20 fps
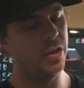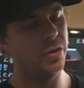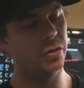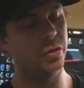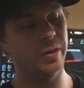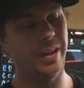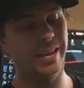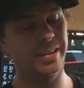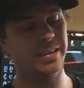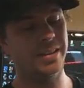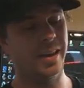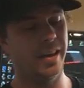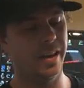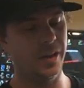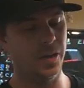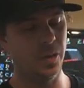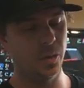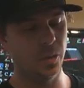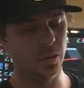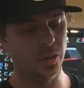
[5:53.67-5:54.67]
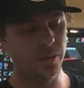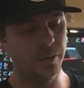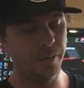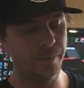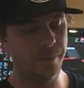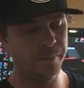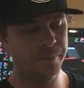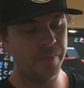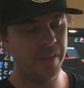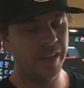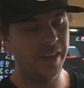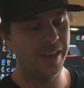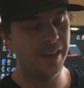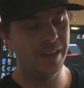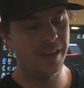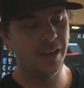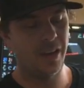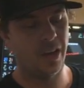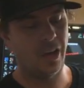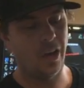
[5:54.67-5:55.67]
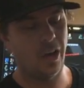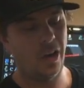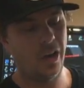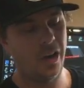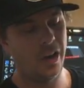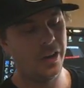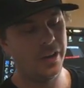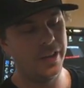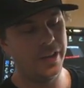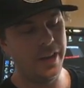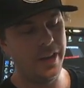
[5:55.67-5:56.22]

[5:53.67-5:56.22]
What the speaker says: So that's kind of cool. All